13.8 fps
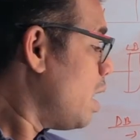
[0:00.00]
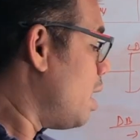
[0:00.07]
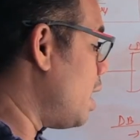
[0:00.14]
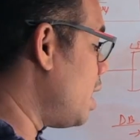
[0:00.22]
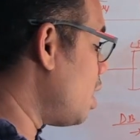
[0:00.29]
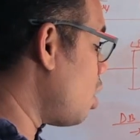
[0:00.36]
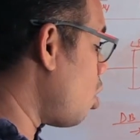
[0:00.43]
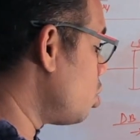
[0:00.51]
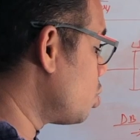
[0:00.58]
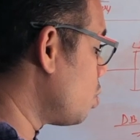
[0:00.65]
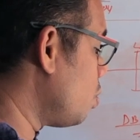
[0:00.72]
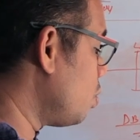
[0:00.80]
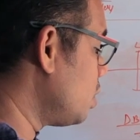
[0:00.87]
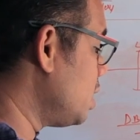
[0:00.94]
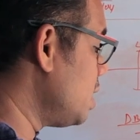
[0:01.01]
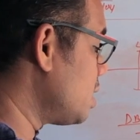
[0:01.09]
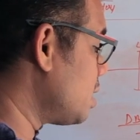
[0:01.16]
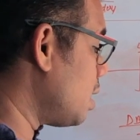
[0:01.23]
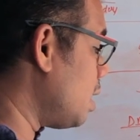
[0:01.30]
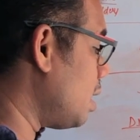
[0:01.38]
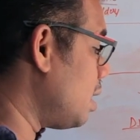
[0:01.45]
and also
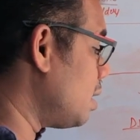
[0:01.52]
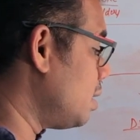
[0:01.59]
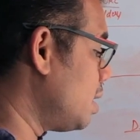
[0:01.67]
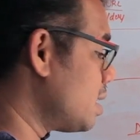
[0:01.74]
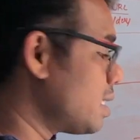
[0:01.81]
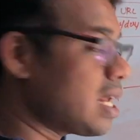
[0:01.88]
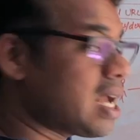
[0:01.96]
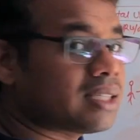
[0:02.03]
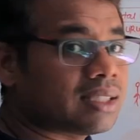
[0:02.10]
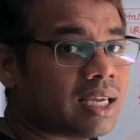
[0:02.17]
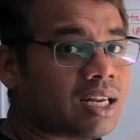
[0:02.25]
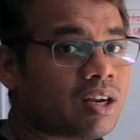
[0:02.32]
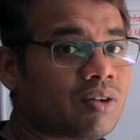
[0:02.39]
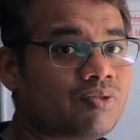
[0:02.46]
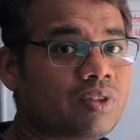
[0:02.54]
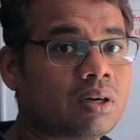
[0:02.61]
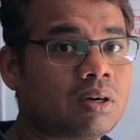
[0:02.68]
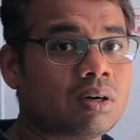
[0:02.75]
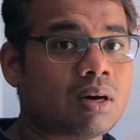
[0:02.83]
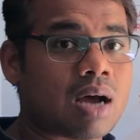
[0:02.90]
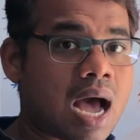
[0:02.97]
this takes care of
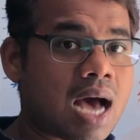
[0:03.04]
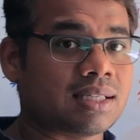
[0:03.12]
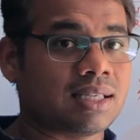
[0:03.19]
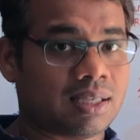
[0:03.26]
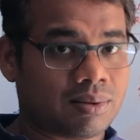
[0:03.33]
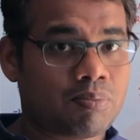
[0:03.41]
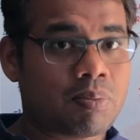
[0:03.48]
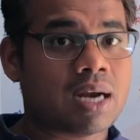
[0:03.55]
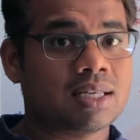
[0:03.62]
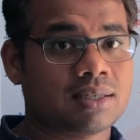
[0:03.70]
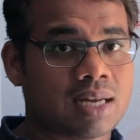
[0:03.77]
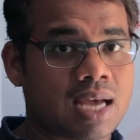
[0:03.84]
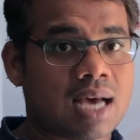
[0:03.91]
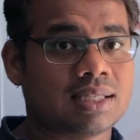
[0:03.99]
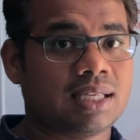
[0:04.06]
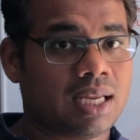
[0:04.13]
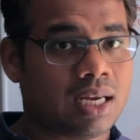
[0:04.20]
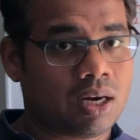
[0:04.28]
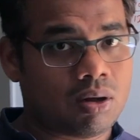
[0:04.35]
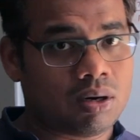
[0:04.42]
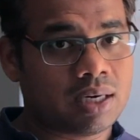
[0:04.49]
the partition hashing
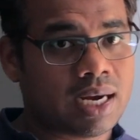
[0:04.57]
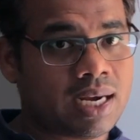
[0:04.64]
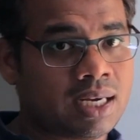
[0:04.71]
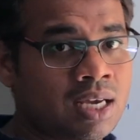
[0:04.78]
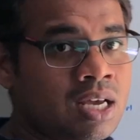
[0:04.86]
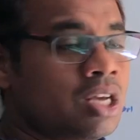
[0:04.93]
and all, right?